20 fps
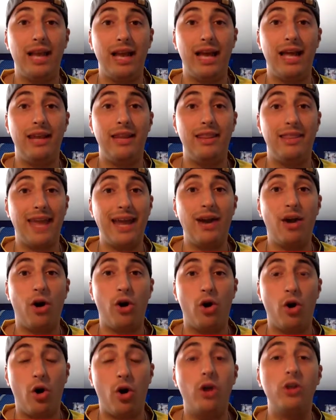and they
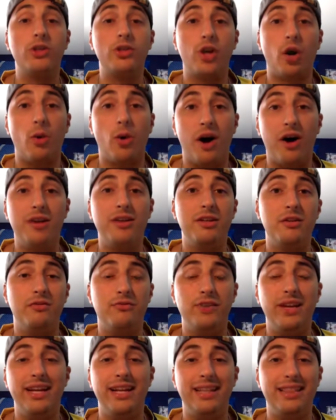are also
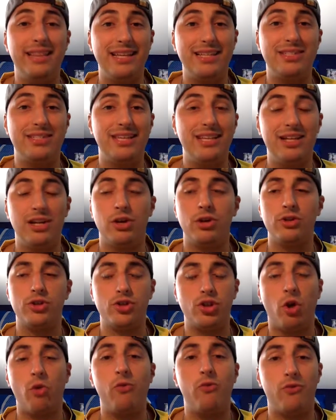undefeated this year
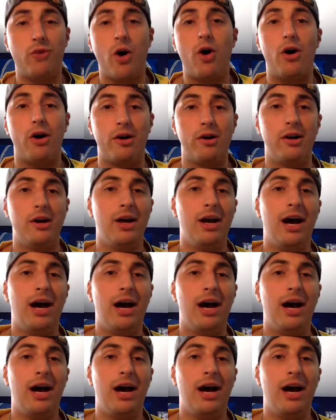so far